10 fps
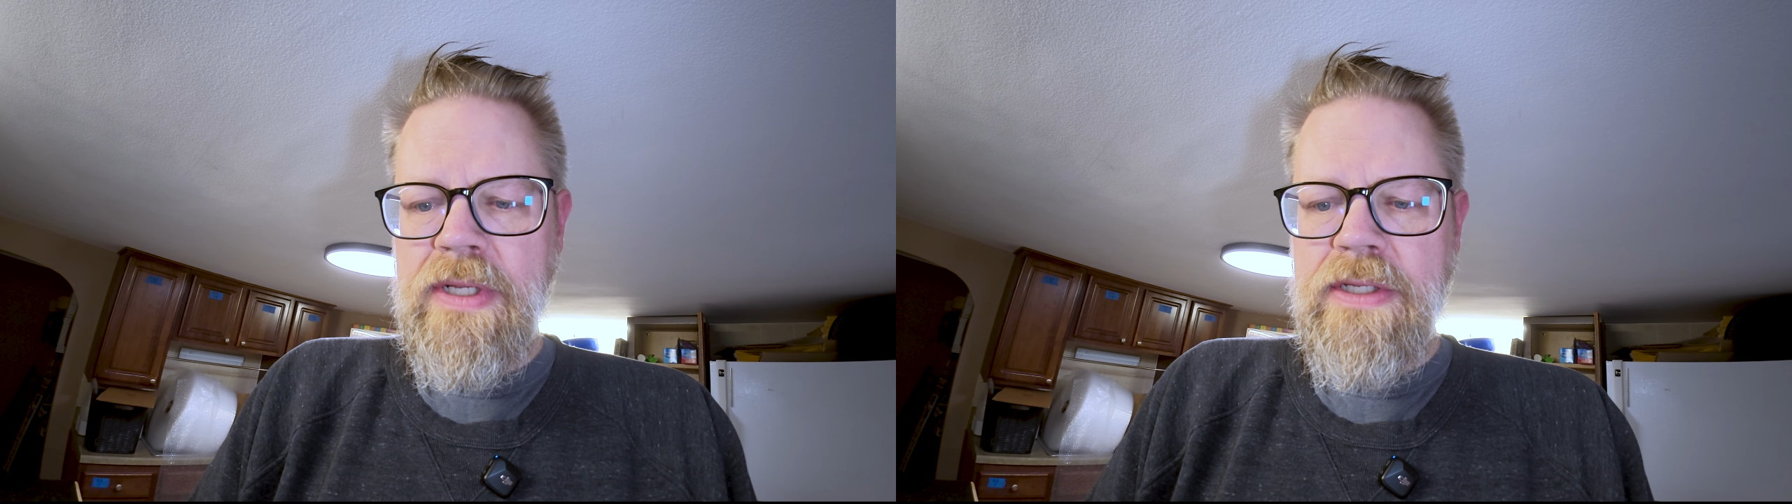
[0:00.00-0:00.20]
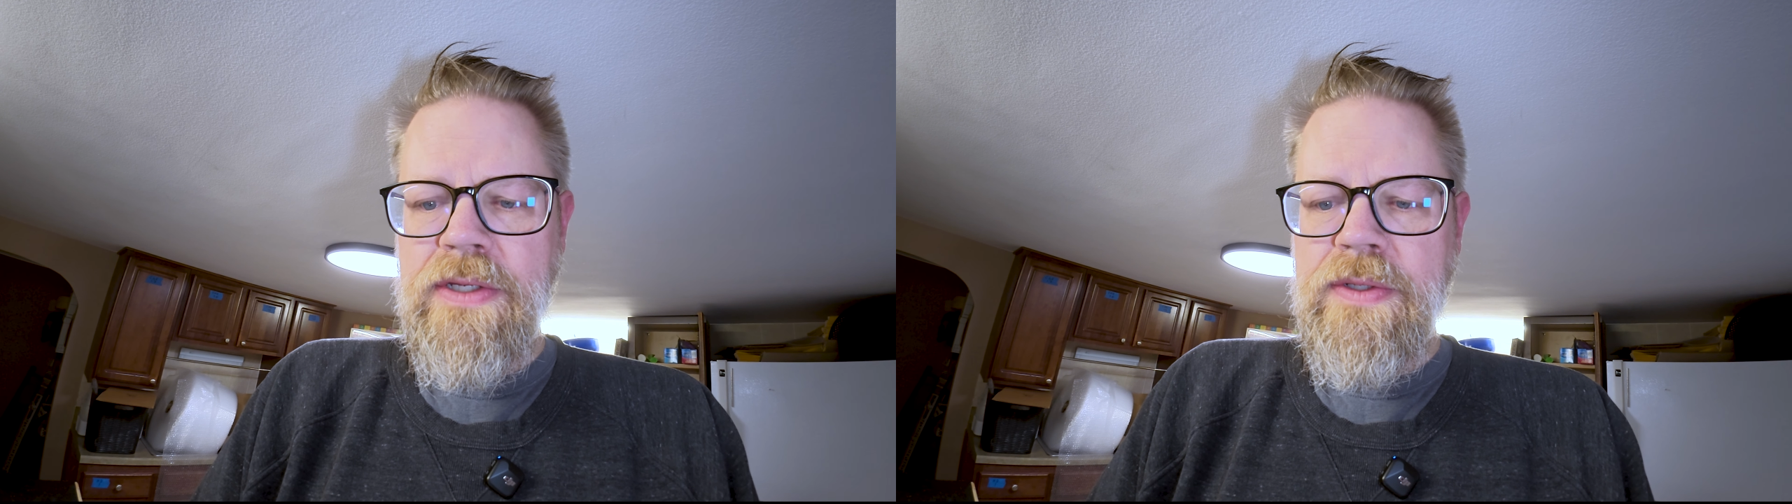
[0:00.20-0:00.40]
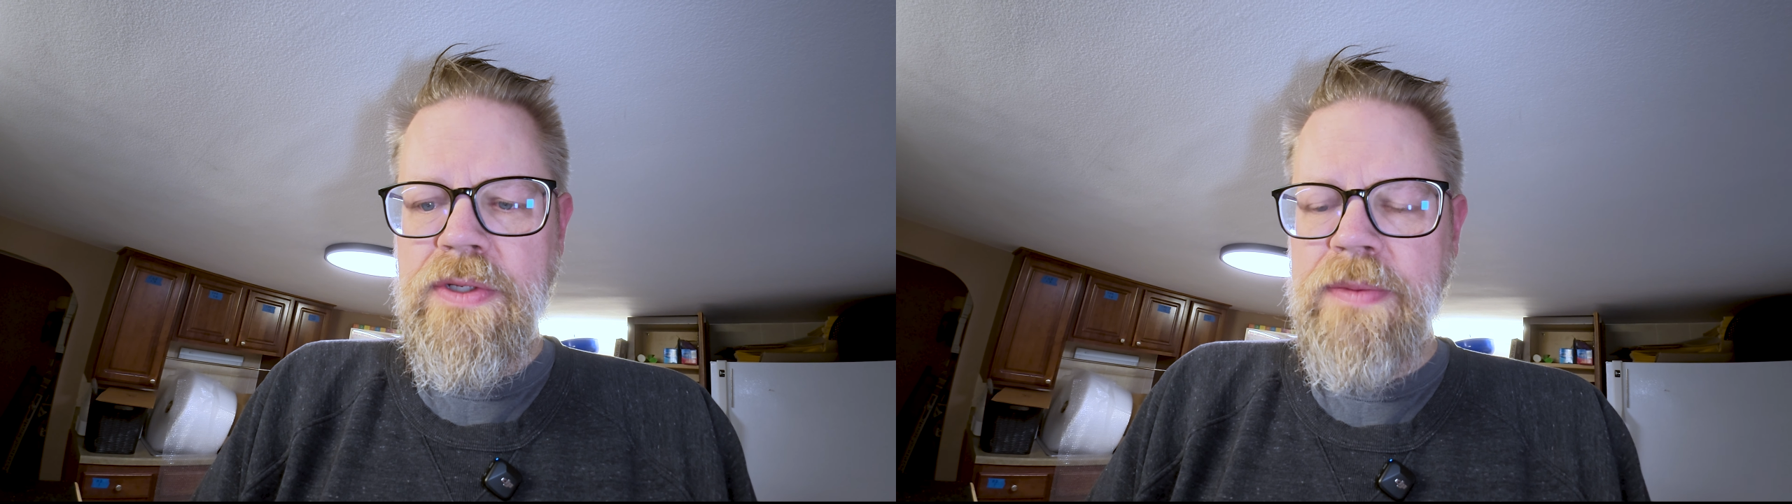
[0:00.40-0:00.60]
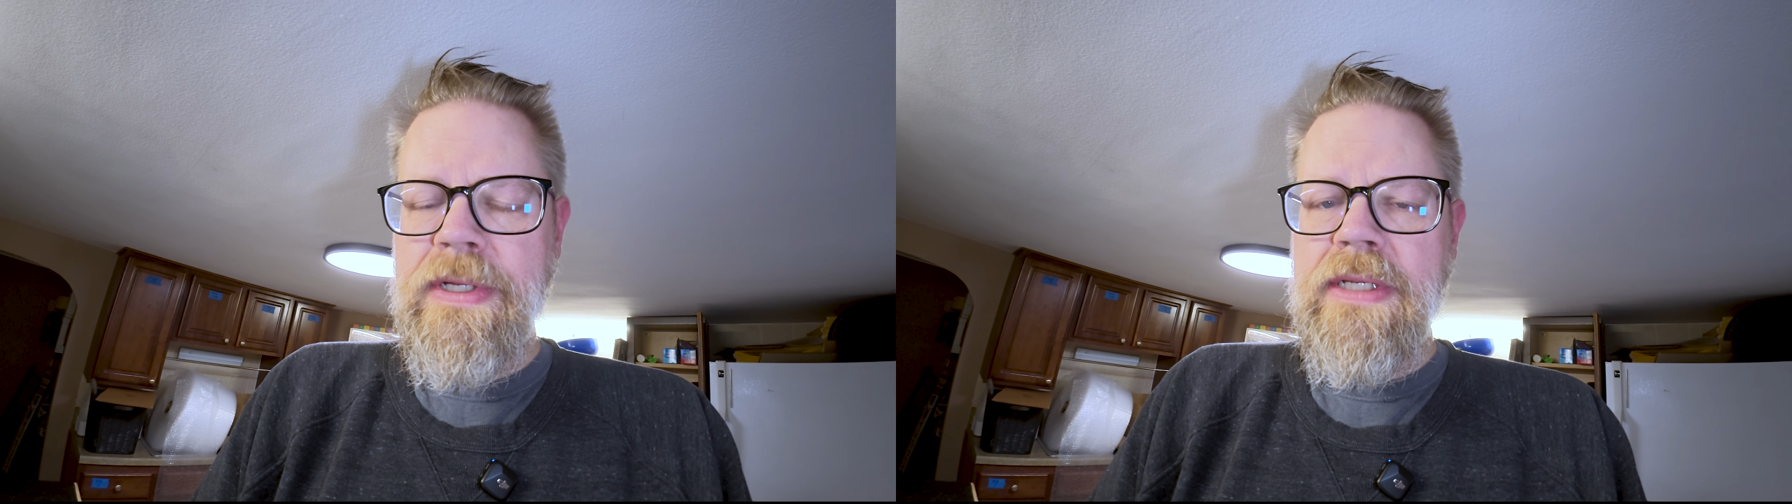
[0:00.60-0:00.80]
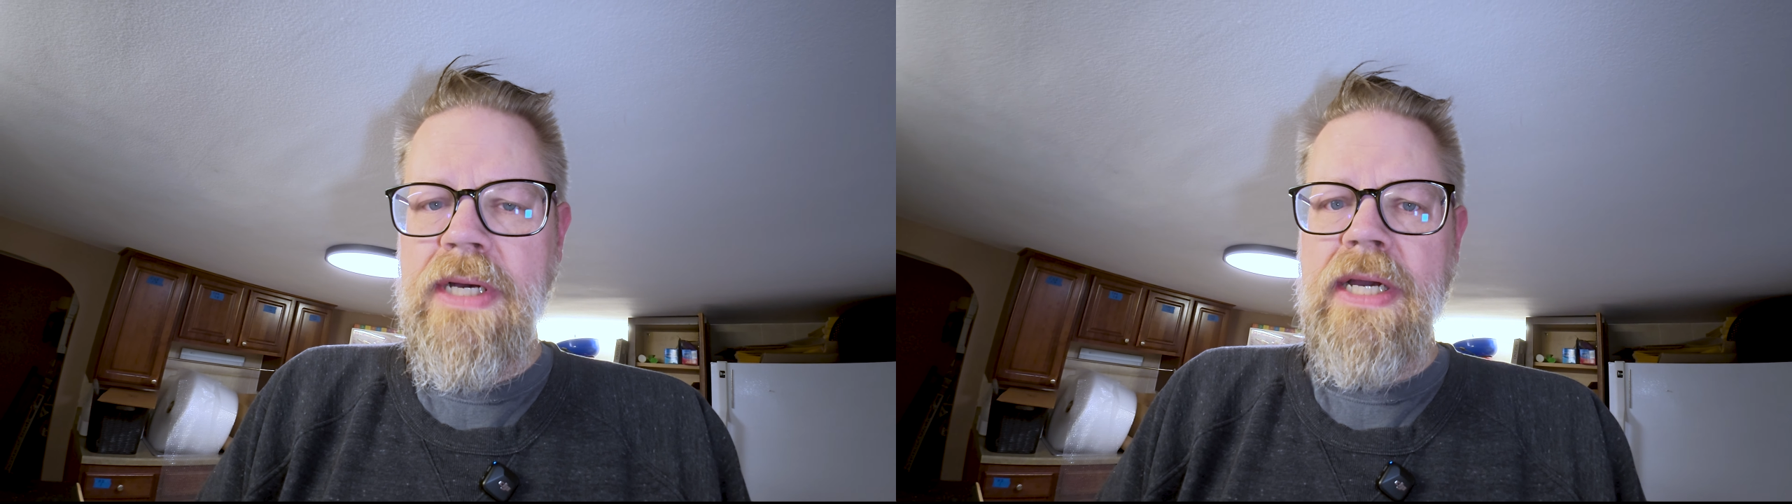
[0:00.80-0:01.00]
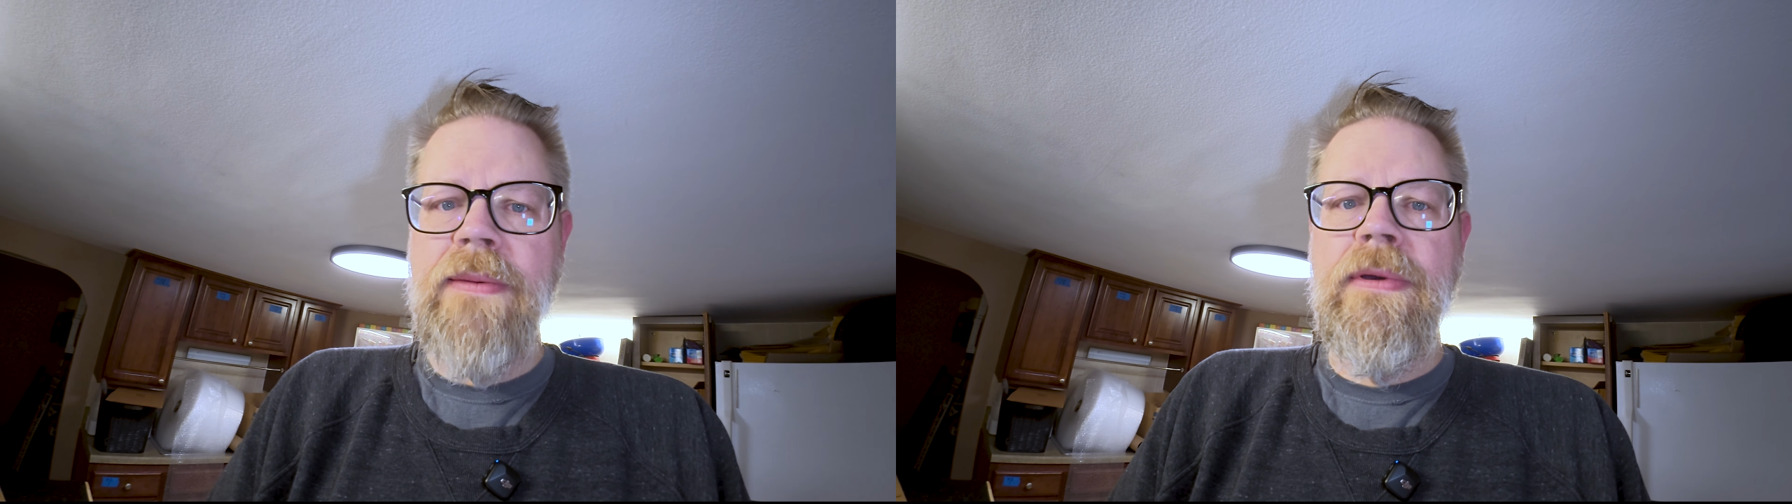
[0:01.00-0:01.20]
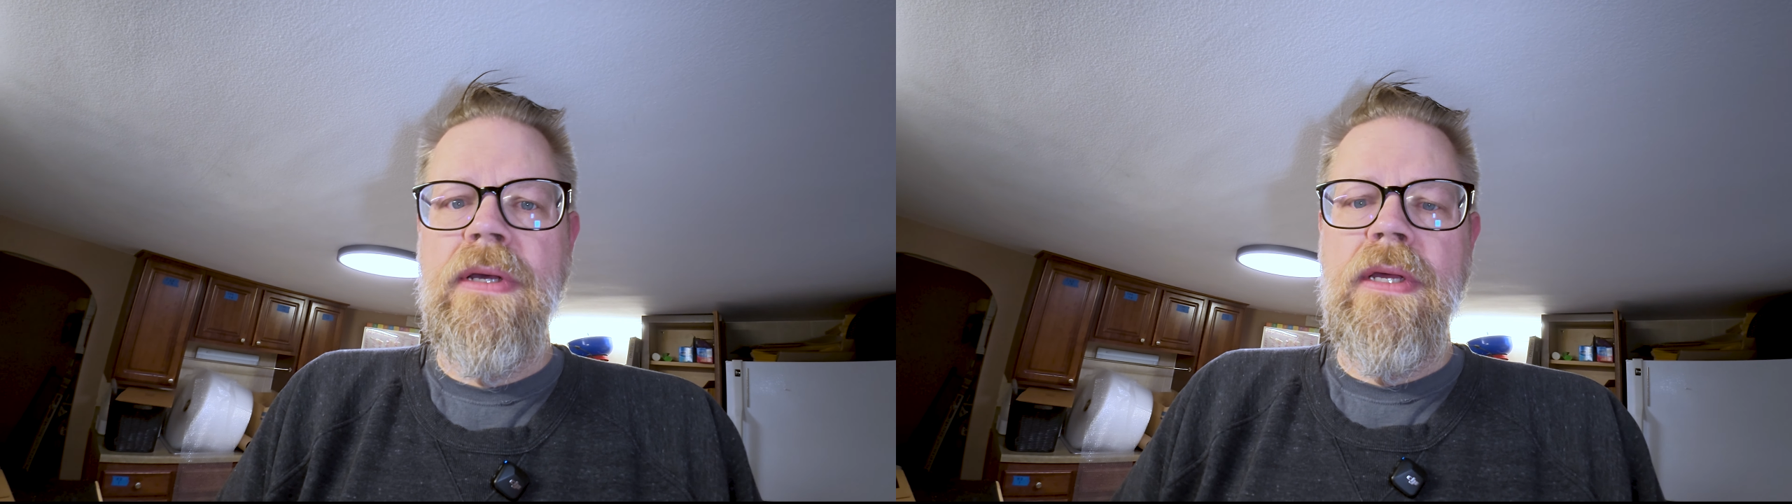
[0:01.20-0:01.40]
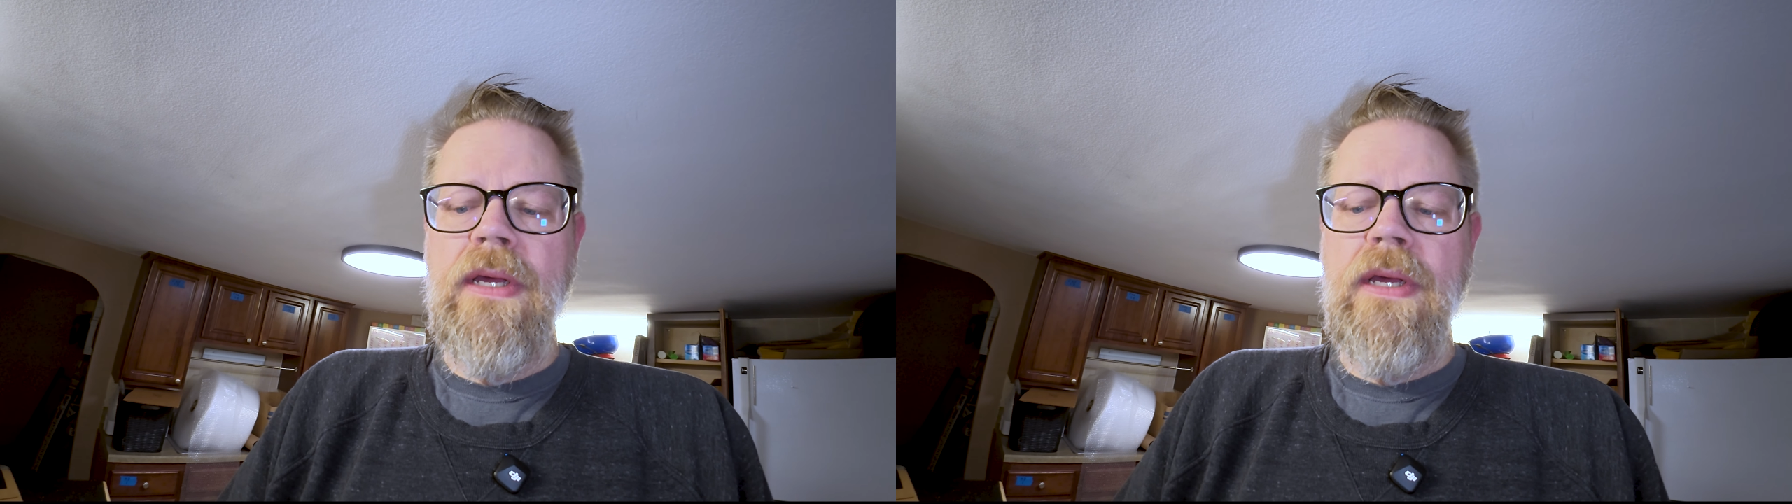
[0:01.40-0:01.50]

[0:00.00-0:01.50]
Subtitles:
it to YouTube in time